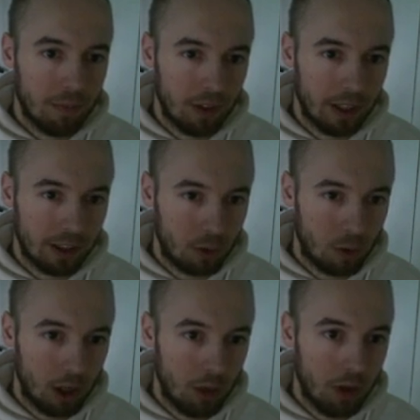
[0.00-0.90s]
like the
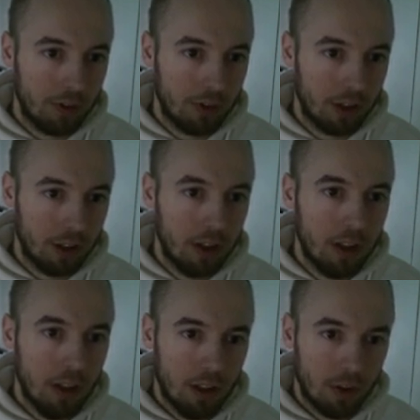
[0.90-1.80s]
gray ones are
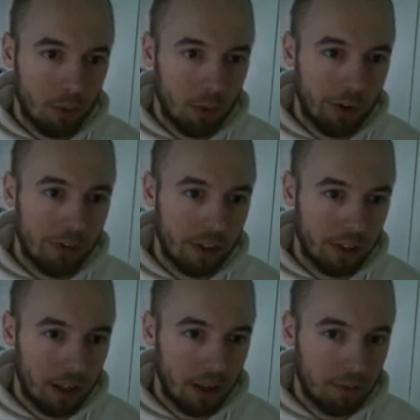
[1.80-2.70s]
the ones
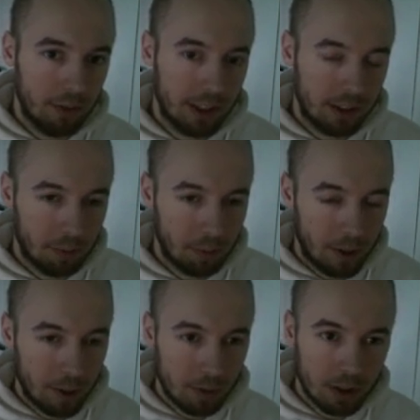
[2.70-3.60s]
that I'm like
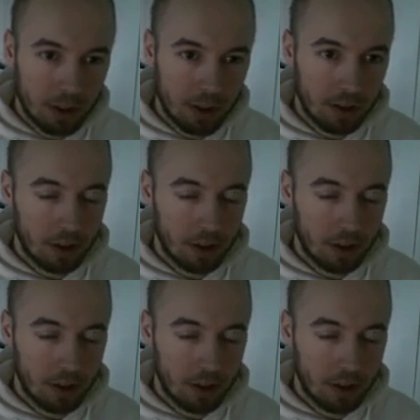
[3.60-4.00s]
maybe